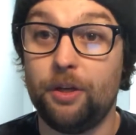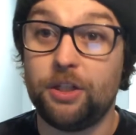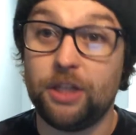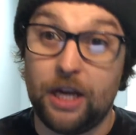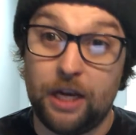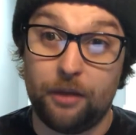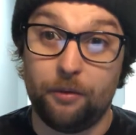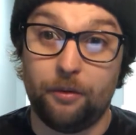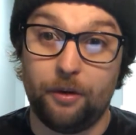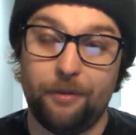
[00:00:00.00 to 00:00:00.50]

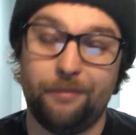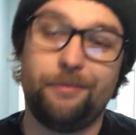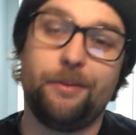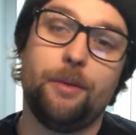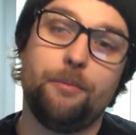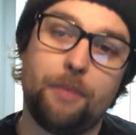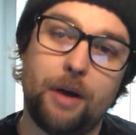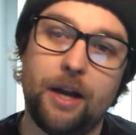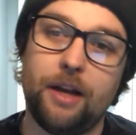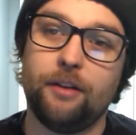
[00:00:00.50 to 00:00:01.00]
anyone,
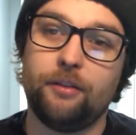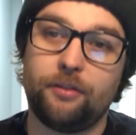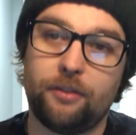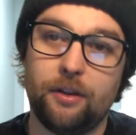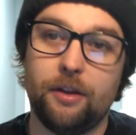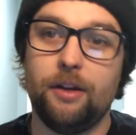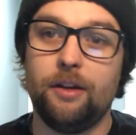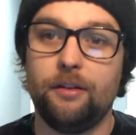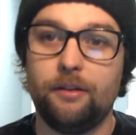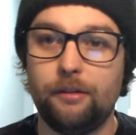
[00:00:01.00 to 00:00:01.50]
minus
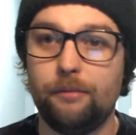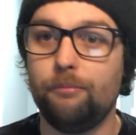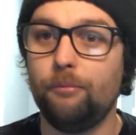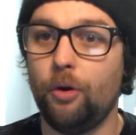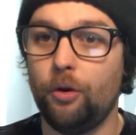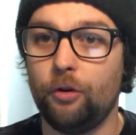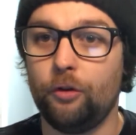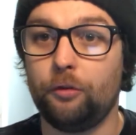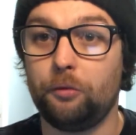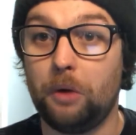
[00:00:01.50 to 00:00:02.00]
the
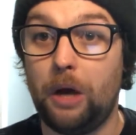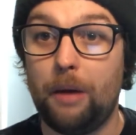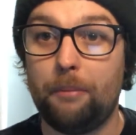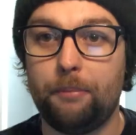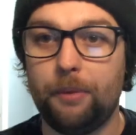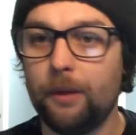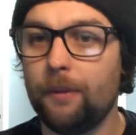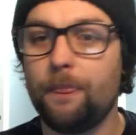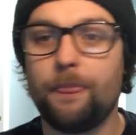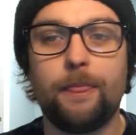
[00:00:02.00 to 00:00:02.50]
motor swap.
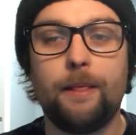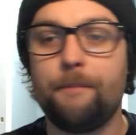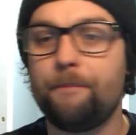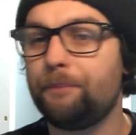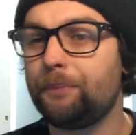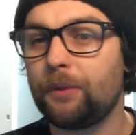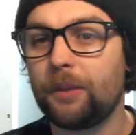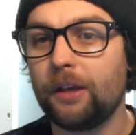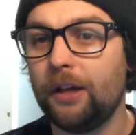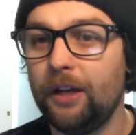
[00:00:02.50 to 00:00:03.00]
But
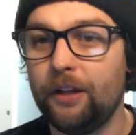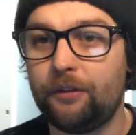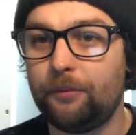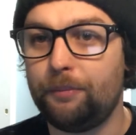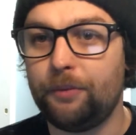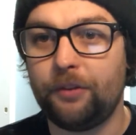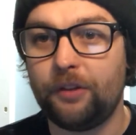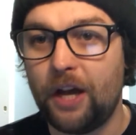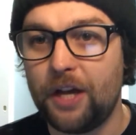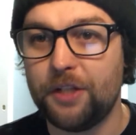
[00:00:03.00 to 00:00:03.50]
it's
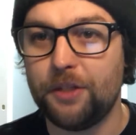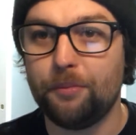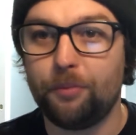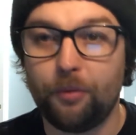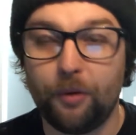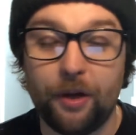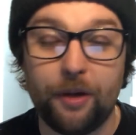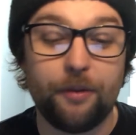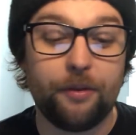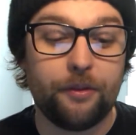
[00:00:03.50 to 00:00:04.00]
besides the
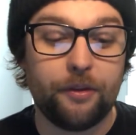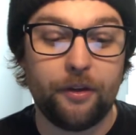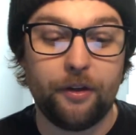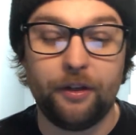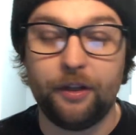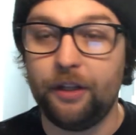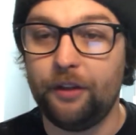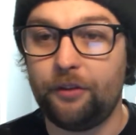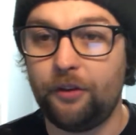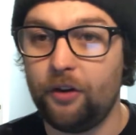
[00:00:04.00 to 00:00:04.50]
point.
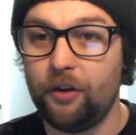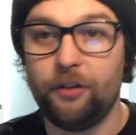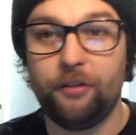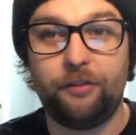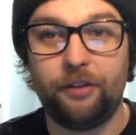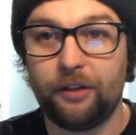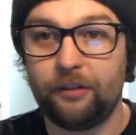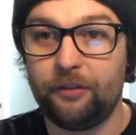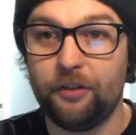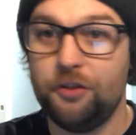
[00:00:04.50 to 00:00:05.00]
The
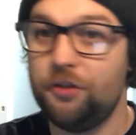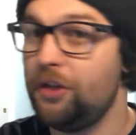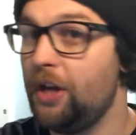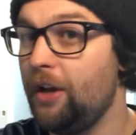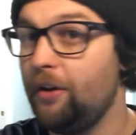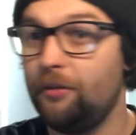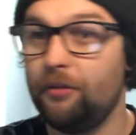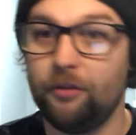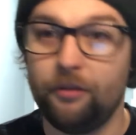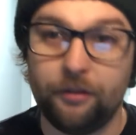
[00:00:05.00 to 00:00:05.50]
E36 in
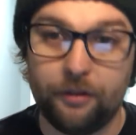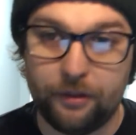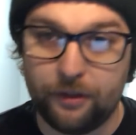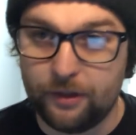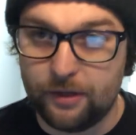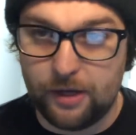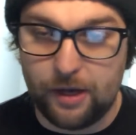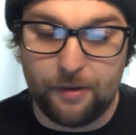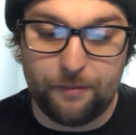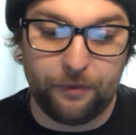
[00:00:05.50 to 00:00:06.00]
general
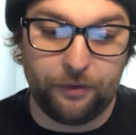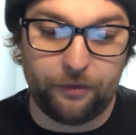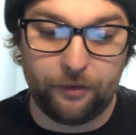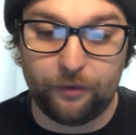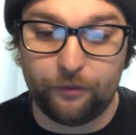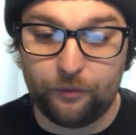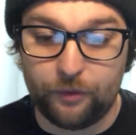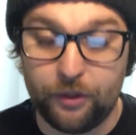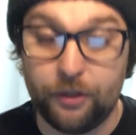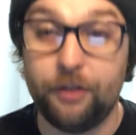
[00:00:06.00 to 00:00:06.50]
is
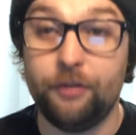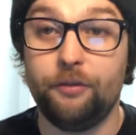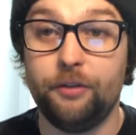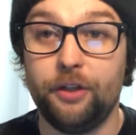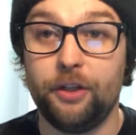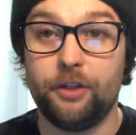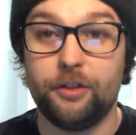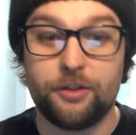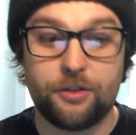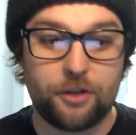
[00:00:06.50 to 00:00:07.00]
a really,
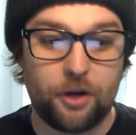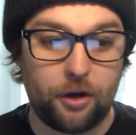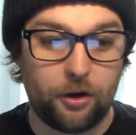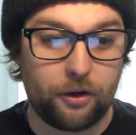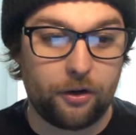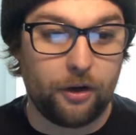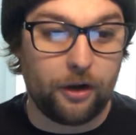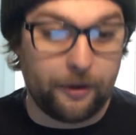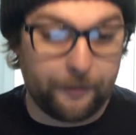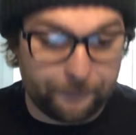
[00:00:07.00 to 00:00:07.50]
really good starter
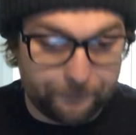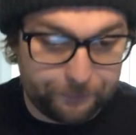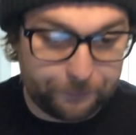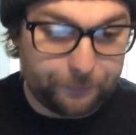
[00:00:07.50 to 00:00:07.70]
car.